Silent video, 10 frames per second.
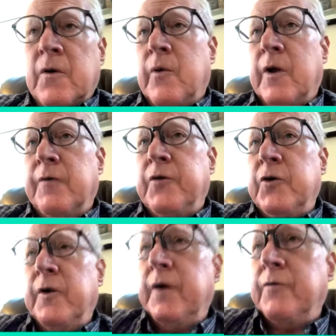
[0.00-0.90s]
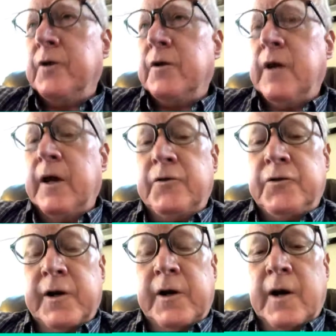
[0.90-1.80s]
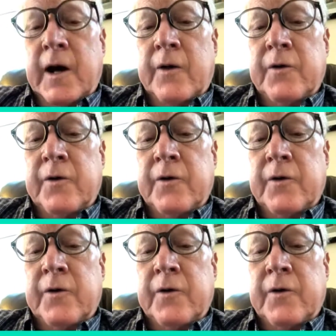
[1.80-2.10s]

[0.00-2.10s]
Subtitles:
Well, if you leave a dead chicken out